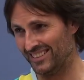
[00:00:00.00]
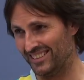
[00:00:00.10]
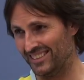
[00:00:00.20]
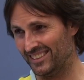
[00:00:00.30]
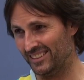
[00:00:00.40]

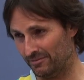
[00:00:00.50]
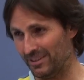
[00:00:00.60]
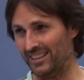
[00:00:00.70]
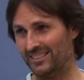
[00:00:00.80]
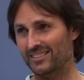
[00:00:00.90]
Mm. In
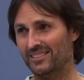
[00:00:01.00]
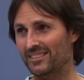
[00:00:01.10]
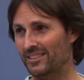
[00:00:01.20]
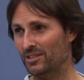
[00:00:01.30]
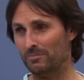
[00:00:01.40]
fact,
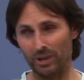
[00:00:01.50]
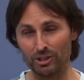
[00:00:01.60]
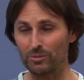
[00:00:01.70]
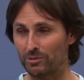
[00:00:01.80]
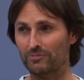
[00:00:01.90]
it's
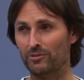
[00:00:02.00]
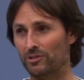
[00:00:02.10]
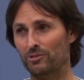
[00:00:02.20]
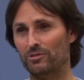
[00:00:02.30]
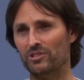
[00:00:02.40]
impossible
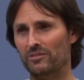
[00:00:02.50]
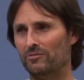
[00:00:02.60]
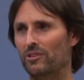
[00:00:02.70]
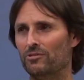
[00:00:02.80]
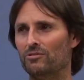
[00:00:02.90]
for you to
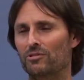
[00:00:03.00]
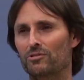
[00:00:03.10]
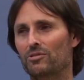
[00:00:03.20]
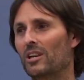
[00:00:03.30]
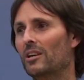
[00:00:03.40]
receive God's
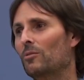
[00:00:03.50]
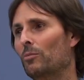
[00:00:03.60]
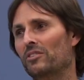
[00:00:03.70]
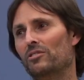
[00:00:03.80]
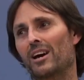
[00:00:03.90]
truths
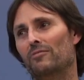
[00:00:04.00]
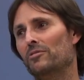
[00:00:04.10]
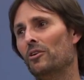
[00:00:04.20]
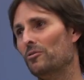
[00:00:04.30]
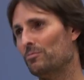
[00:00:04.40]
when you
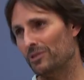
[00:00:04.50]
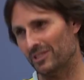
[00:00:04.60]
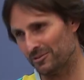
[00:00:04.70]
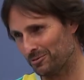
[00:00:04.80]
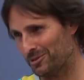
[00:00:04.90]
have no
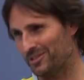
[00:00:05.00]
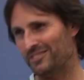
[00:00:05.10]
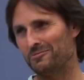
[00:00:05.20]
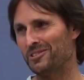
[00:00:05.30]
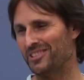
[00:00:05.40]
real
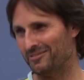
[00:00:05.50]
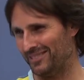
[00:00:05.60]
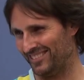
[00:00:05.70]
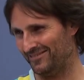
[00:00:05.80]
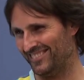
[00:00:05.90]
interest in
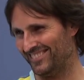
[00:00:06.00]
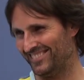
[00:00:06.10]
receiving them.